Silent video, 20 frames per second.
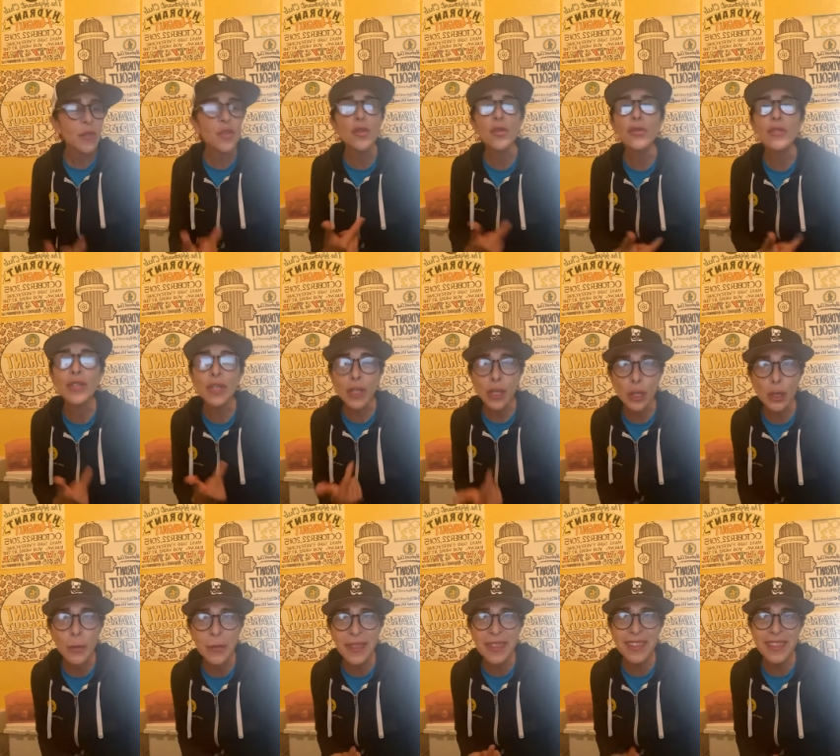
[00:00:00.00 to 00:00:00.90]
use a
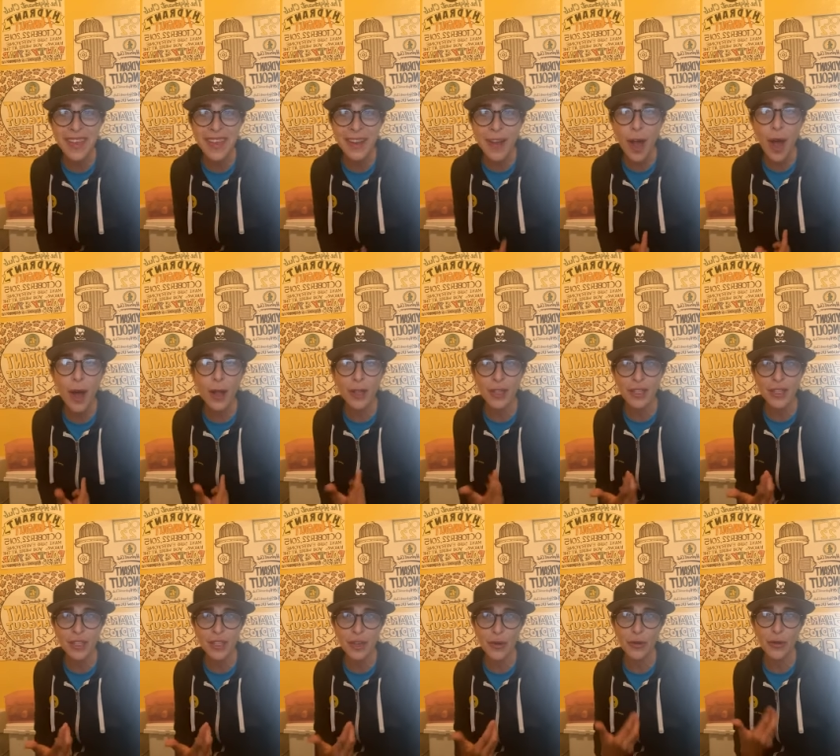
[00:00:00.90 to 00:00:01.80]
human
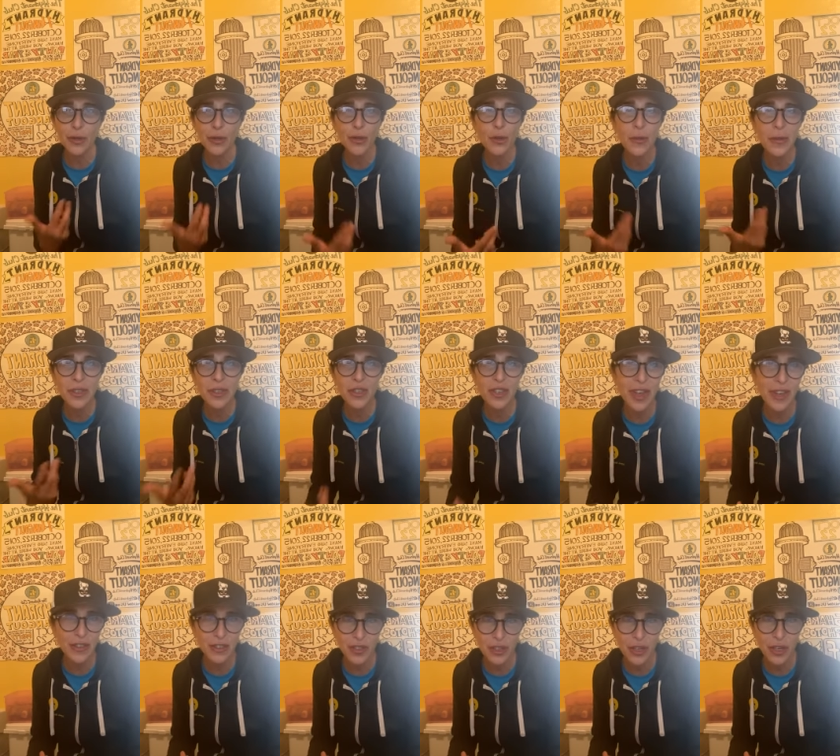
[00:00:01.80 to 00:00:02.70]
psychology or human
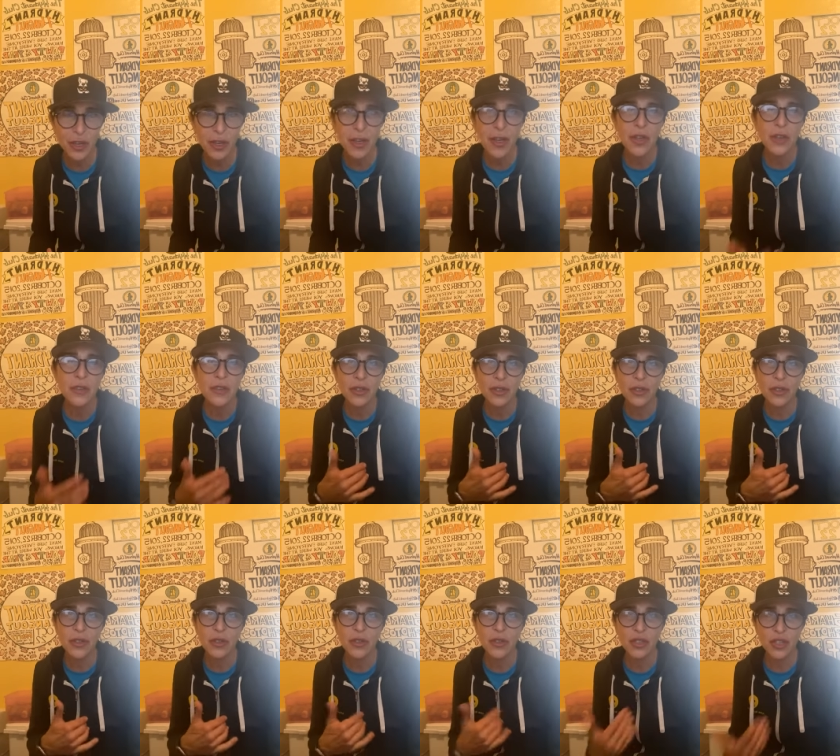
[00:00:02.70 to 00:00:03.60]
gesture
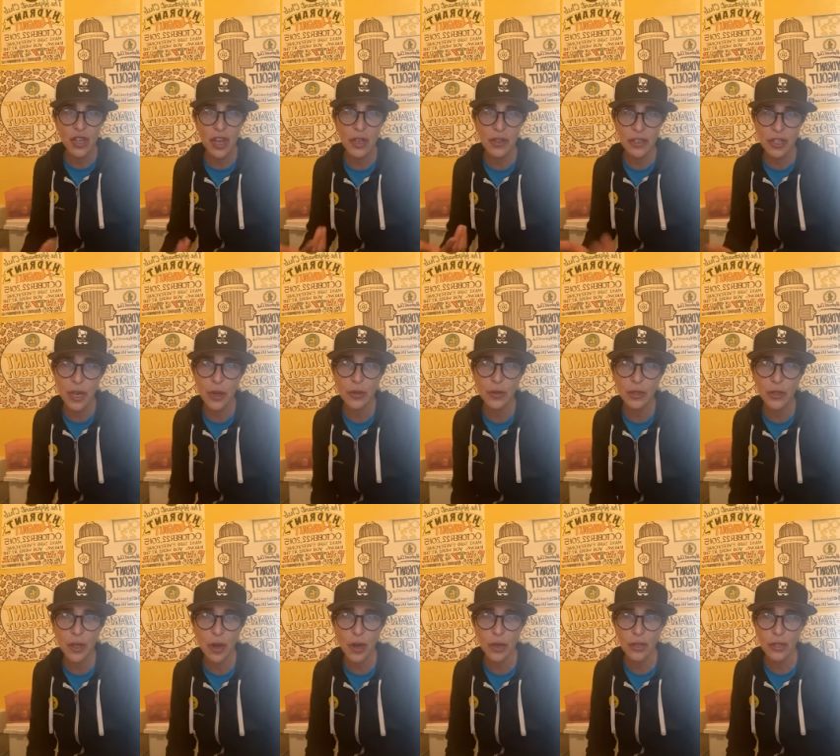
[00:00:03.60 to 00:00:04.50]
to, to tell the
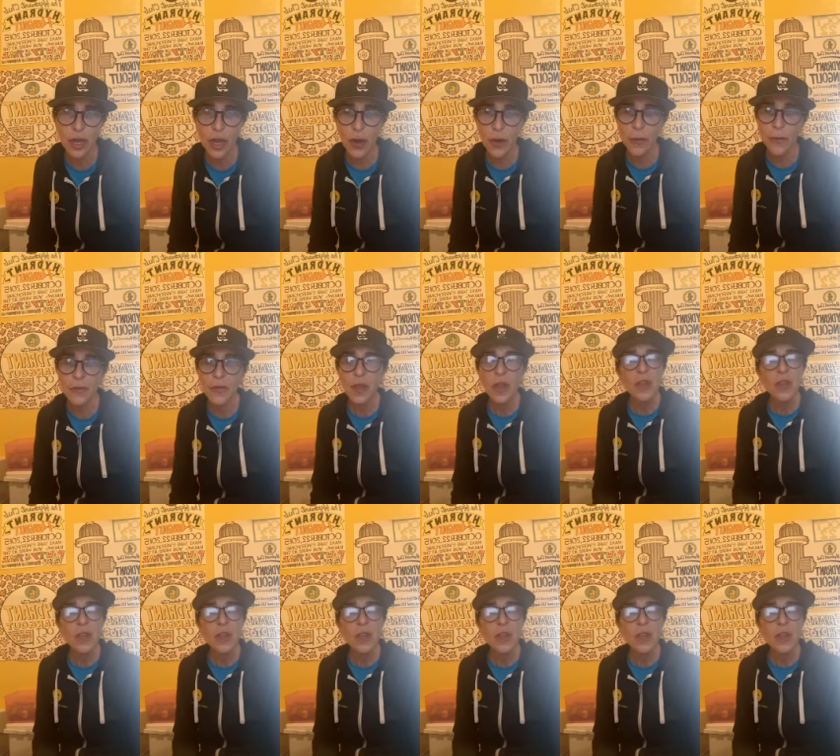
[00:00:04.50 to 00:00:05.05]
dog no.